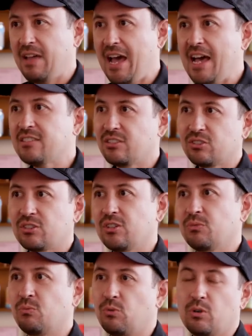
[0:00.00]
has a
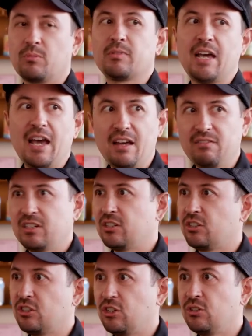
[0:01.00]
certain warmth
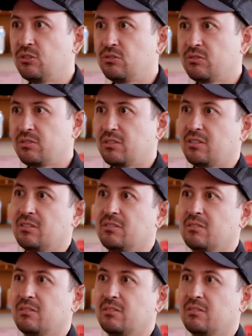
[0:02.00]
having used